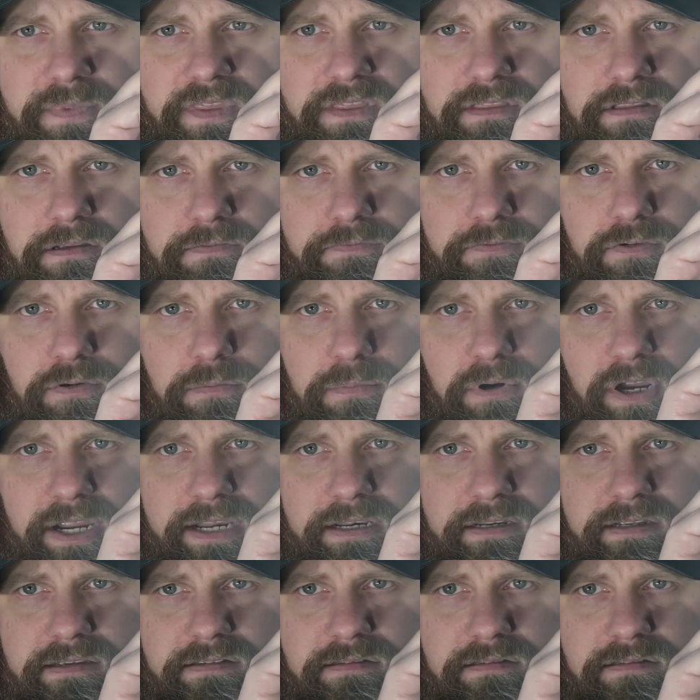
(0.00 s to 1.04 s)
to full
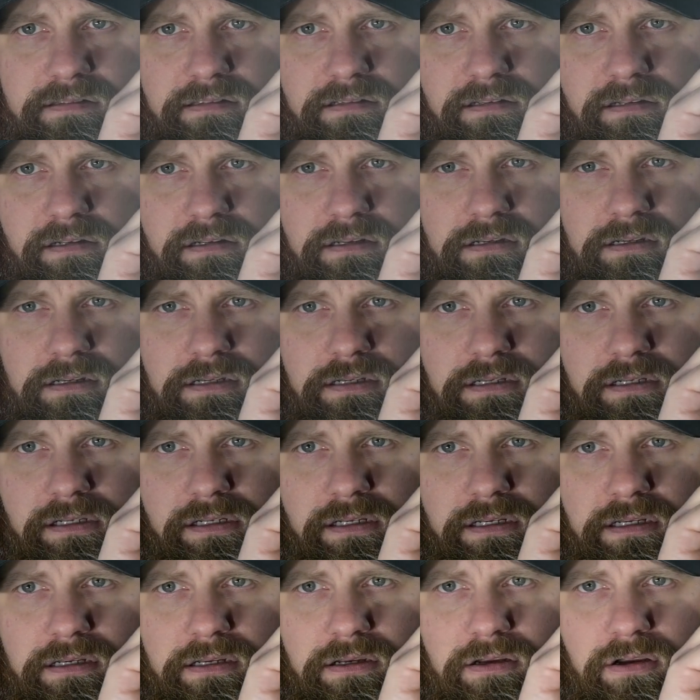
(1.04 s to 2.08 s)
brightness,
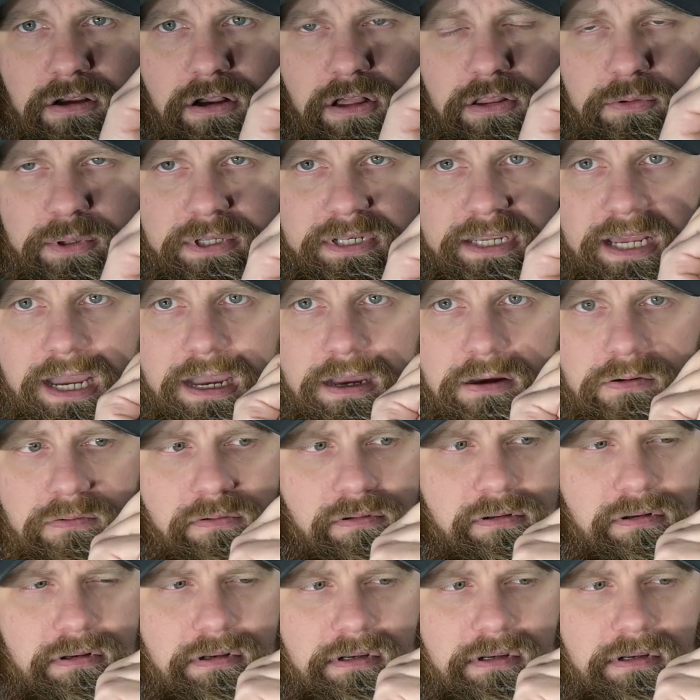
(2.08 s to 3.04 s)
all the way down.